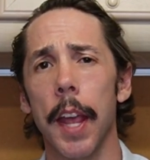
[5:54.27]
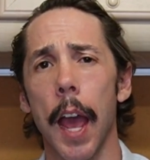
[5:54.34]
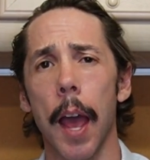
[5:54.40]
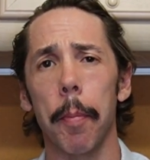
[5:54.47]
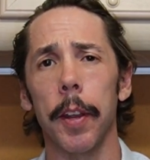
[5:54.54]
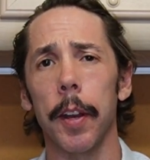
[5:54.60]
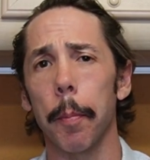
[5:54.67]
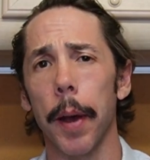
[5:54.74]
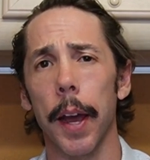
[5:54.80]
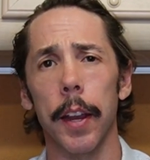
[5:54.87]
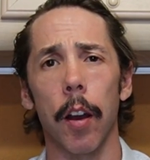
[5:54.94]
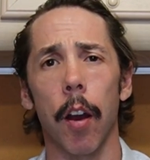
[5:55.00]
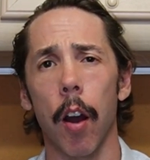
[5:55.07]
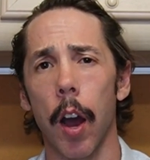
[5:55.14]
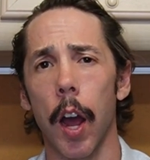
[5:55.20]
happy to pay
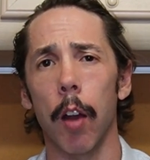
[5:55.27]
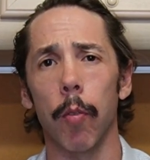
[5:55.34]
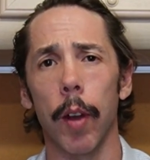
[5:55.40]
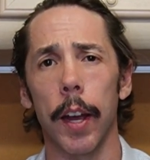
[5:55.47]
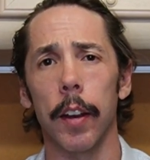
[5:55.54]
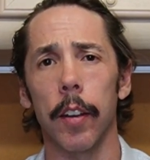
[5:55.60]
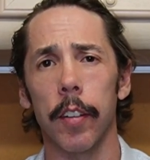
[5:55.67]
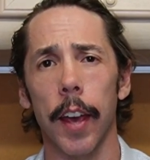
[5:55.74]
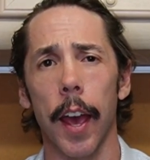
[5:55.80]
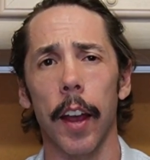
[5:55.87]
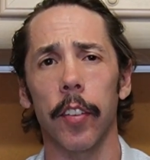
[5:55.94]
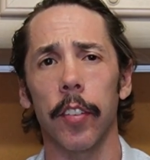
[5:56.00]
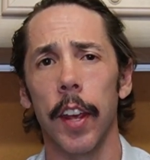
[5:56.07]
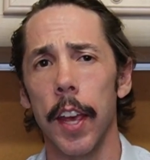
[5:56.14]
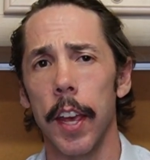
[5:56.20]
a higher rate of
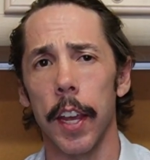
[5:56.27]
tax